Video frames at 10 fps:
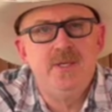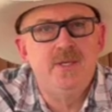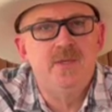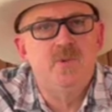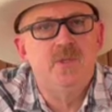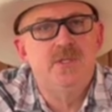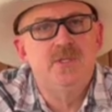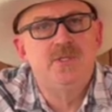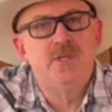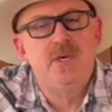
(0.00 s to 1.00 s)
did
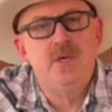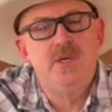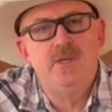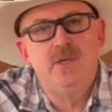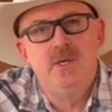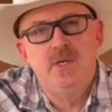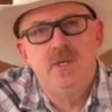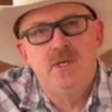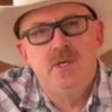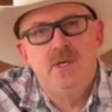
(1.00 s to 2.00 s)
was
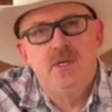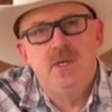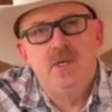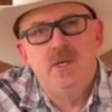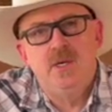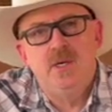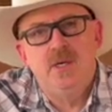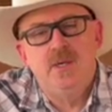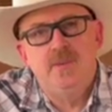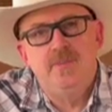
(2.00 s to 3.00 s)

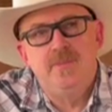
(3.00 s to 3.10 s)
uh,